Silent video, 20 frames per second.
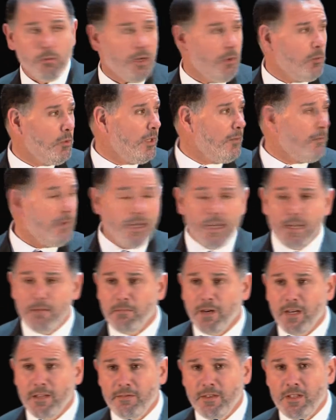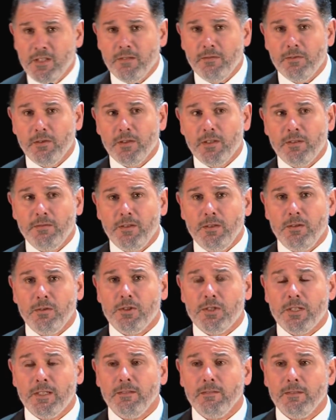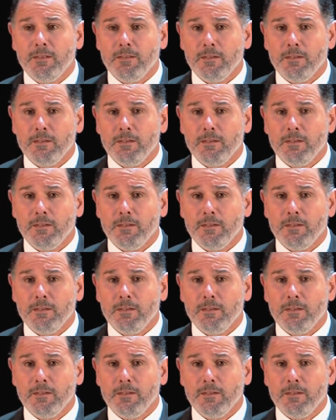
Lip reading: what we mean by vision for the future,